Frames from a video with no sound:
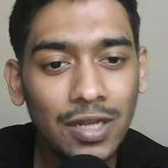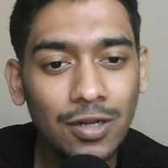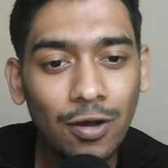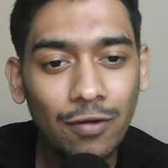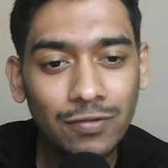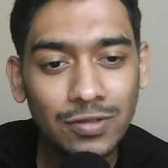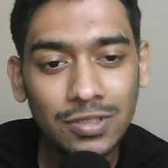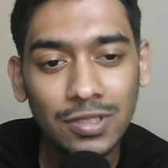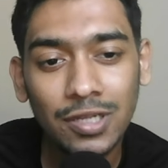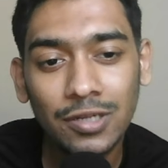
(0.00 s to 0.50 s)
And
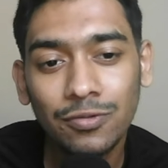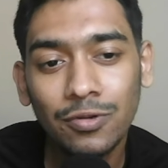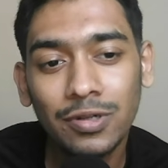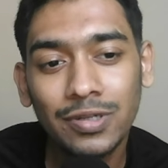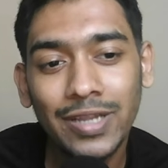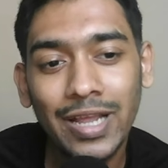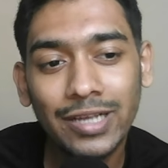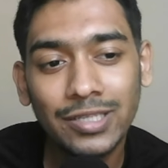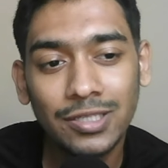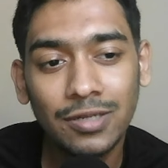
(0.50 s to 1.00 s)
obviously it will
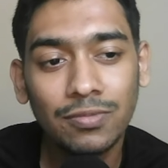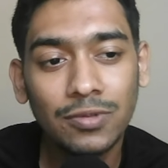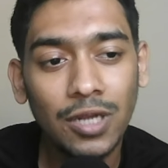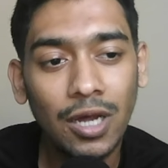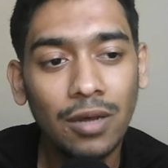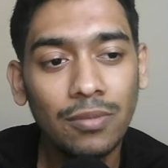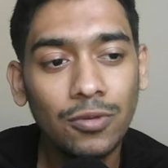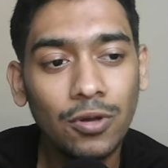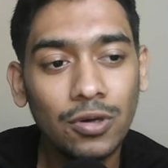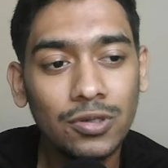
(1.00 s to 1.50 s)
take some
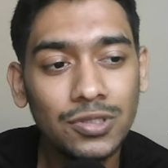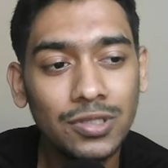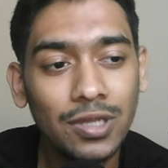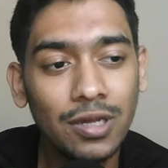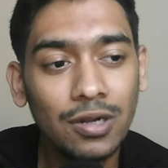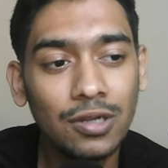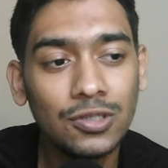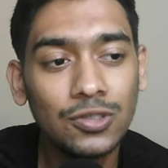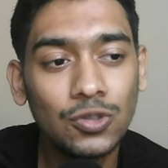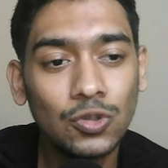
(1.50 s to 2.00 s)
time because
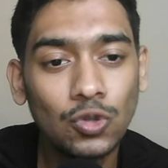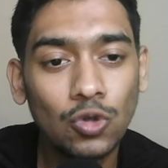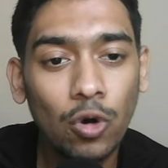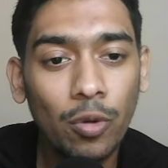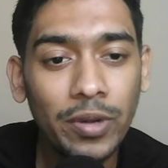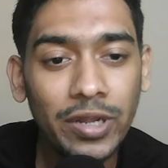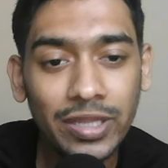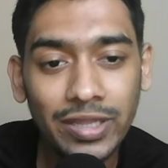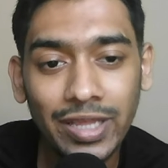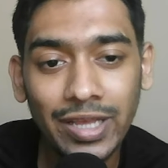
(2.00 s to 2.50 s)
there are so
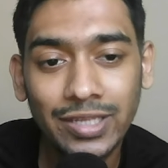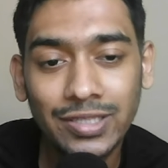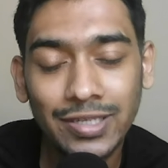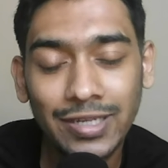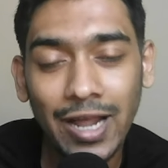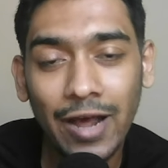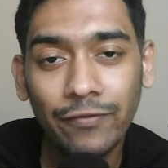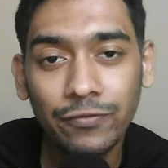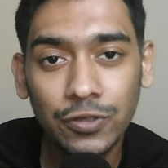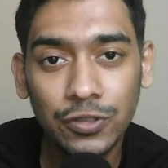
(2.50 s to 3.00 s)
many things
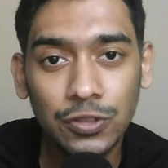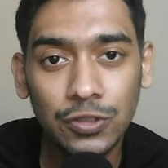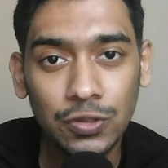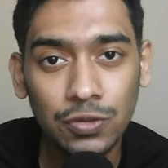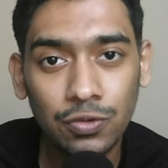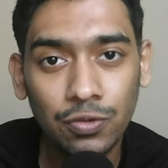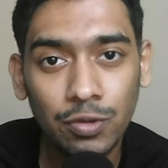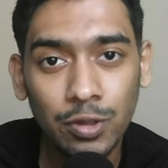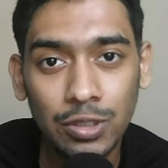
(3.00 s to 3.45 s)
it have to do.